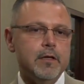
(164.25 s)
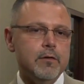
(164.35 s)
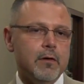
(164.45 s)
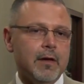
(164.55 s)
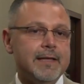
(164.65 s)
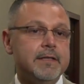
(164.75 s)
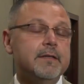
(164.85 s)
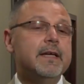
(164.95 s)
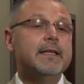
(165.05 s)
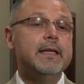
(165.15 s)
utilizing
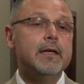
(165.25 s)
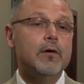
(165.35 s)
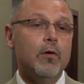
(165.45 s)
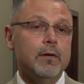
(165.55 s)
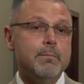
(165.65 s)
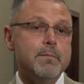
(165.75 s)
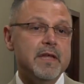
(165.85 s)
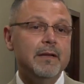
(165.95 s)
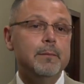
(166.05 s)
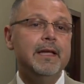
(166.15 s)
a technique called
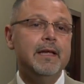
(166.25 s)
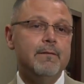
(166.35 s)
minimally